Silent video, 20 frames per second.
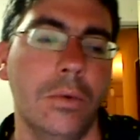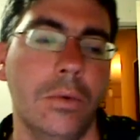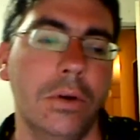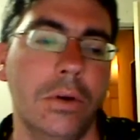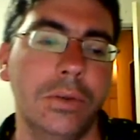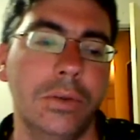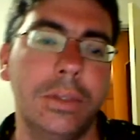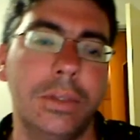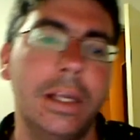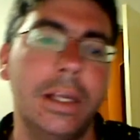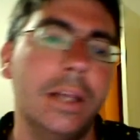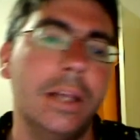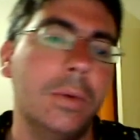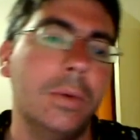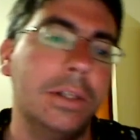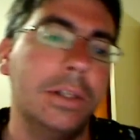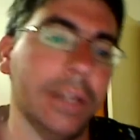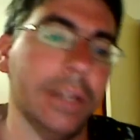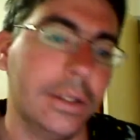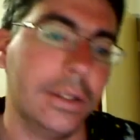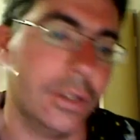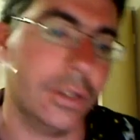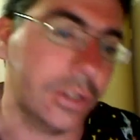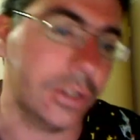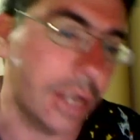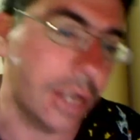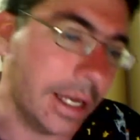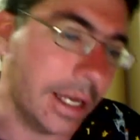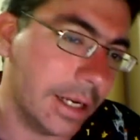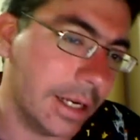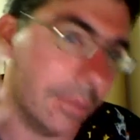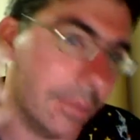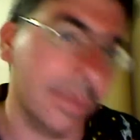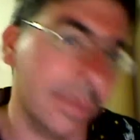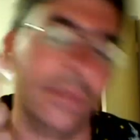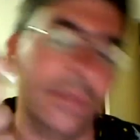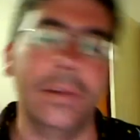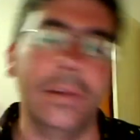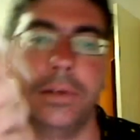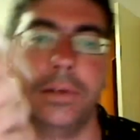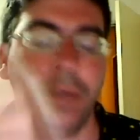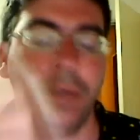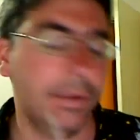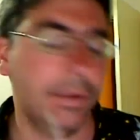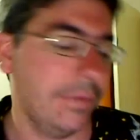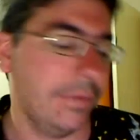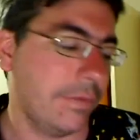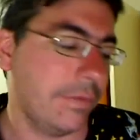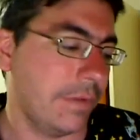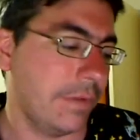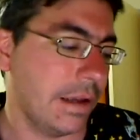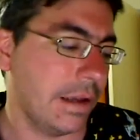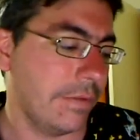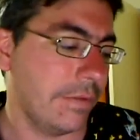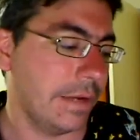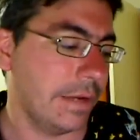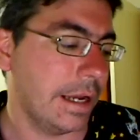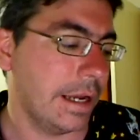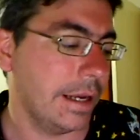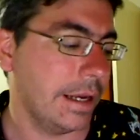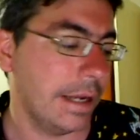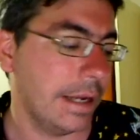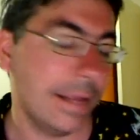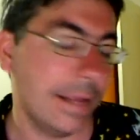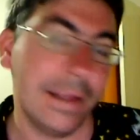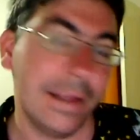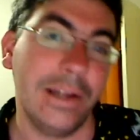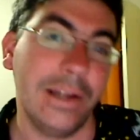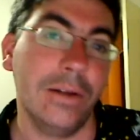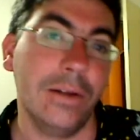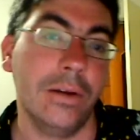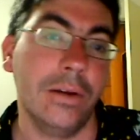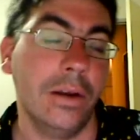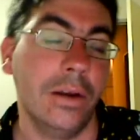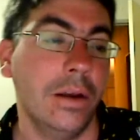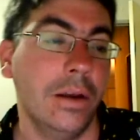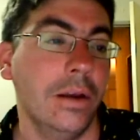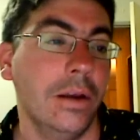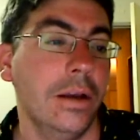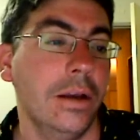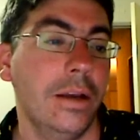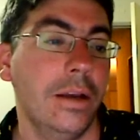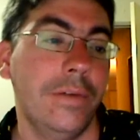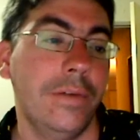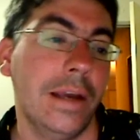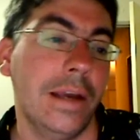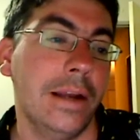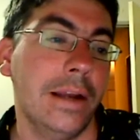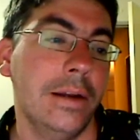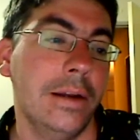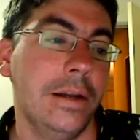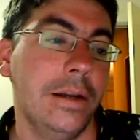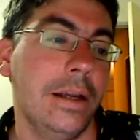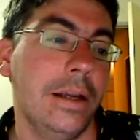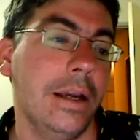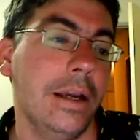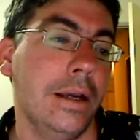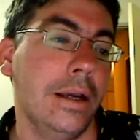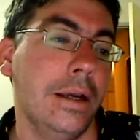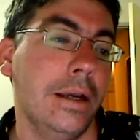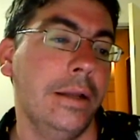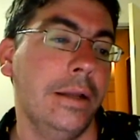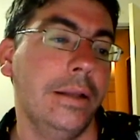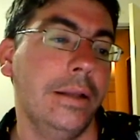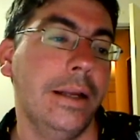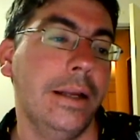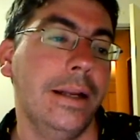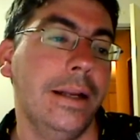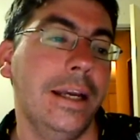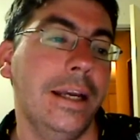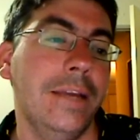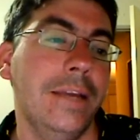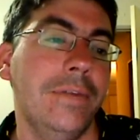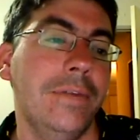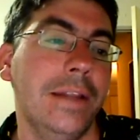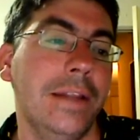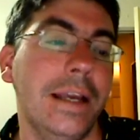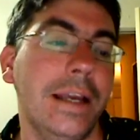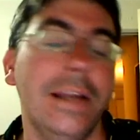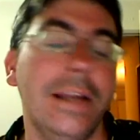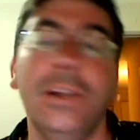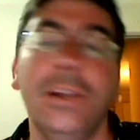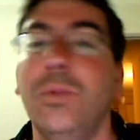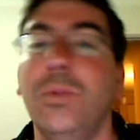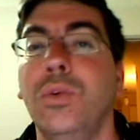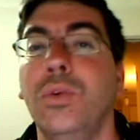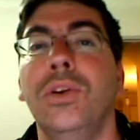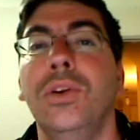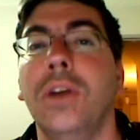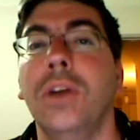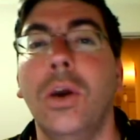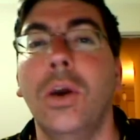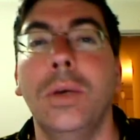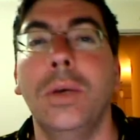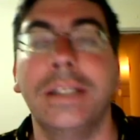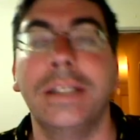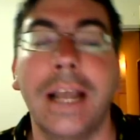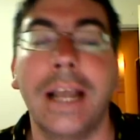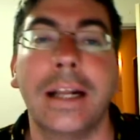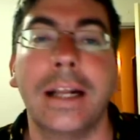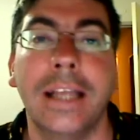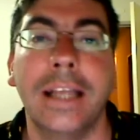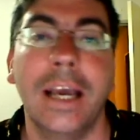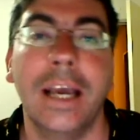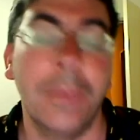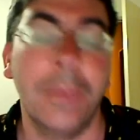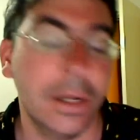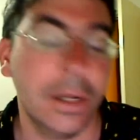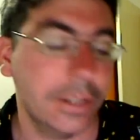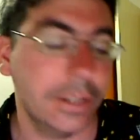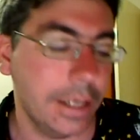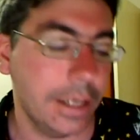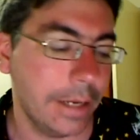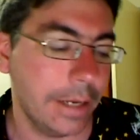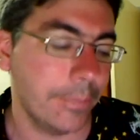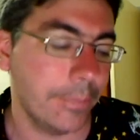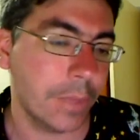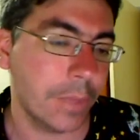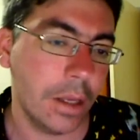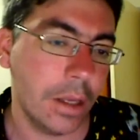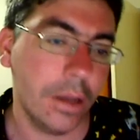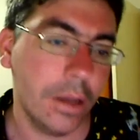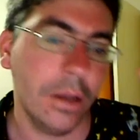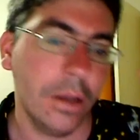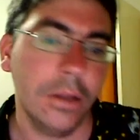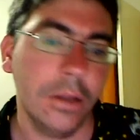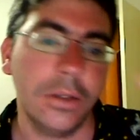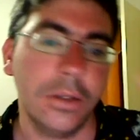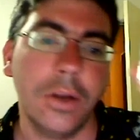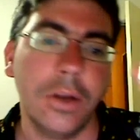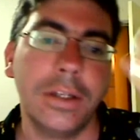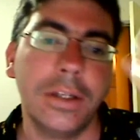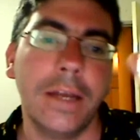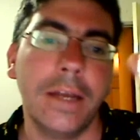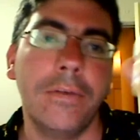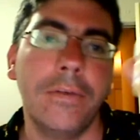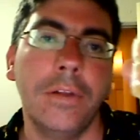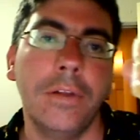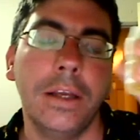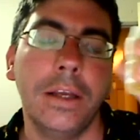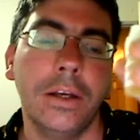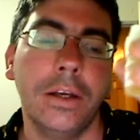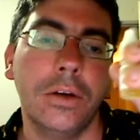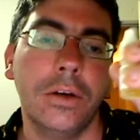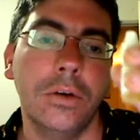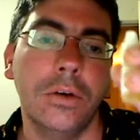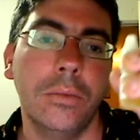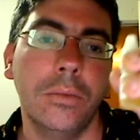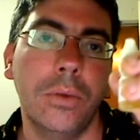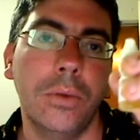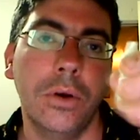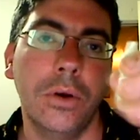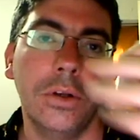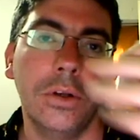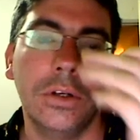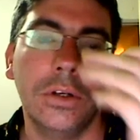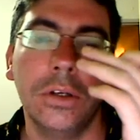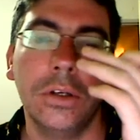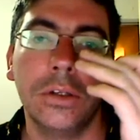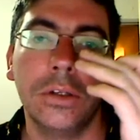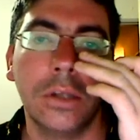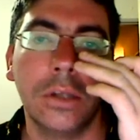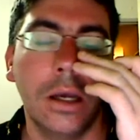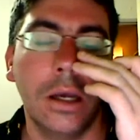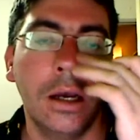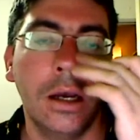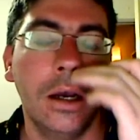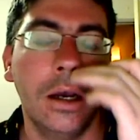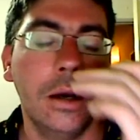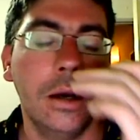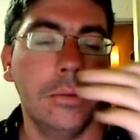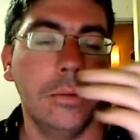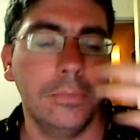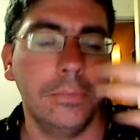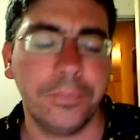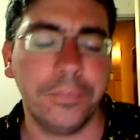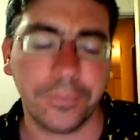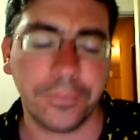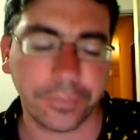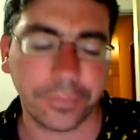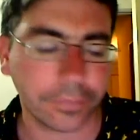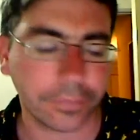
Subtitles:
whereas with the other ones you have to shake them and to see if you even had, and then if you had any, and then even then you wouldn't know exactly how much you had. So definitely a good purchase. I